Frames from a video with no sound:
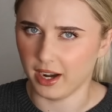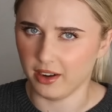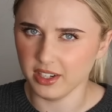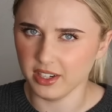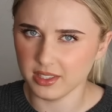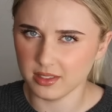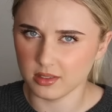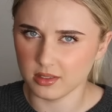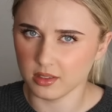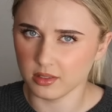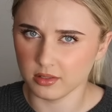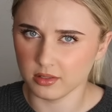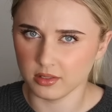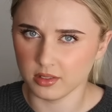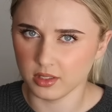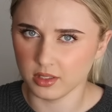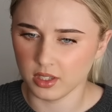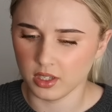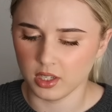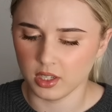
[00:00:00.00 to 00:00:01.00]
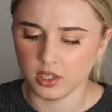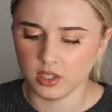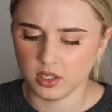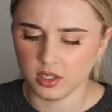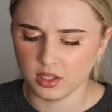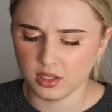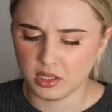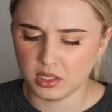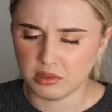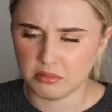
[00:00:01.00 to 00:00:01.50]
Harris.
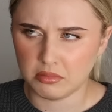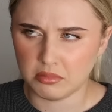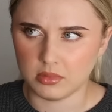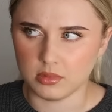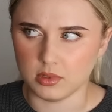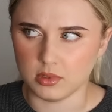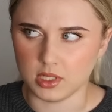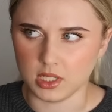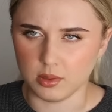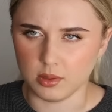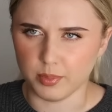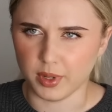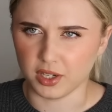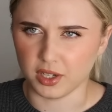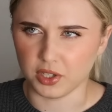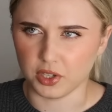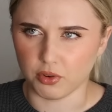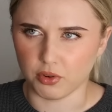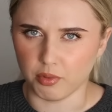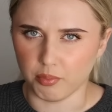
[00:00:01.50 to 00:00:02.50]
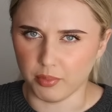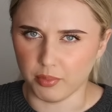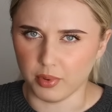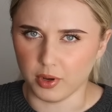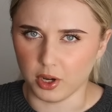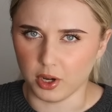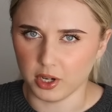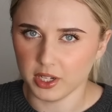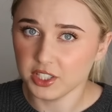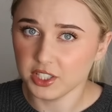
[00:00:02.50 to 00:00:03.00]
Debunk your
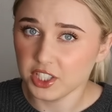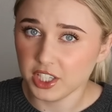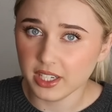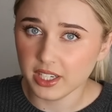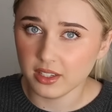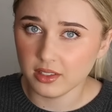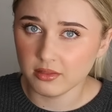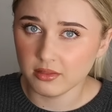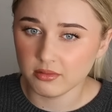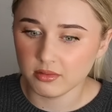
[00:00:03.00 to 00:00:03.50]
apology.